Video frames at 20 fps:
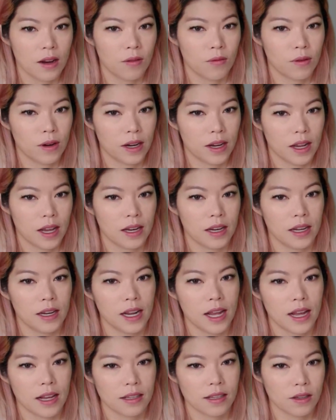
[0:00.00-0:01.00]
where, and
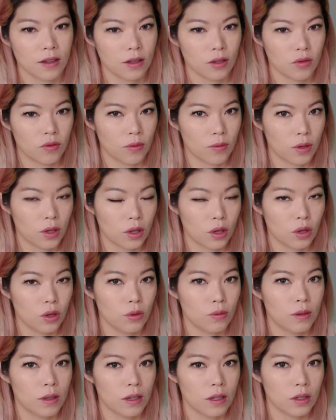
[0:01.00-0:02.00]
then x goes from
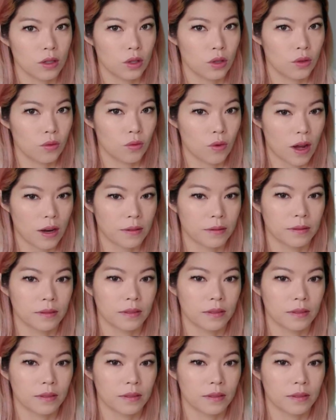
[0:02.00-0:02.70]
cube to 1